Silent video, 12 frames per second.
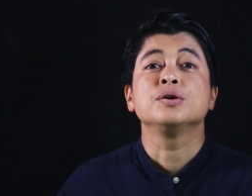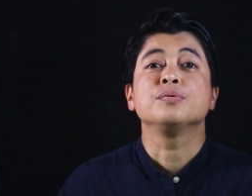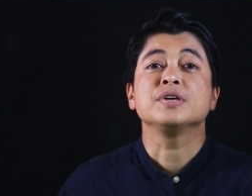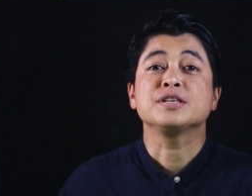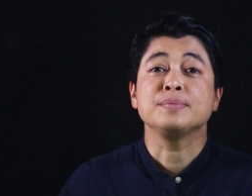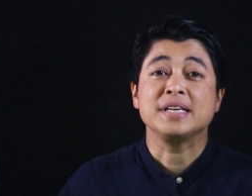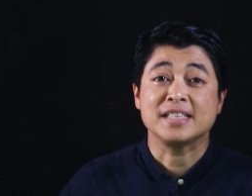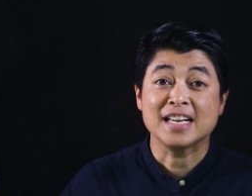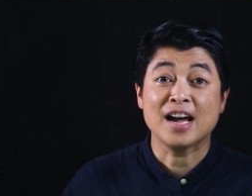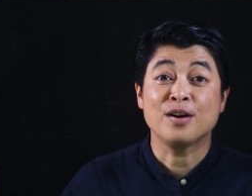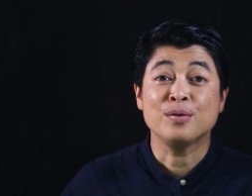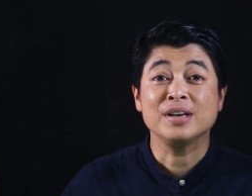which means
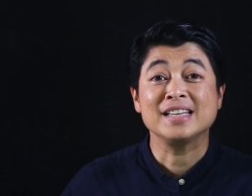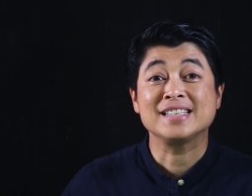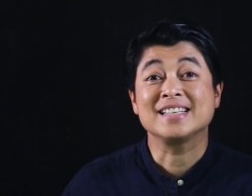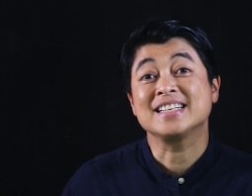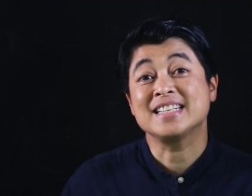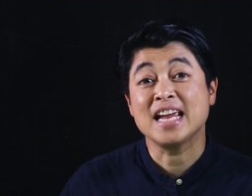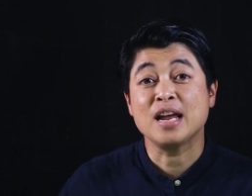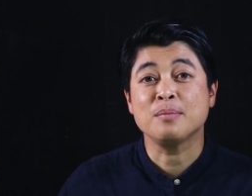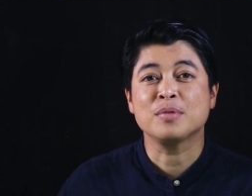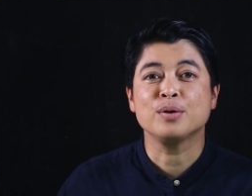now it's the same.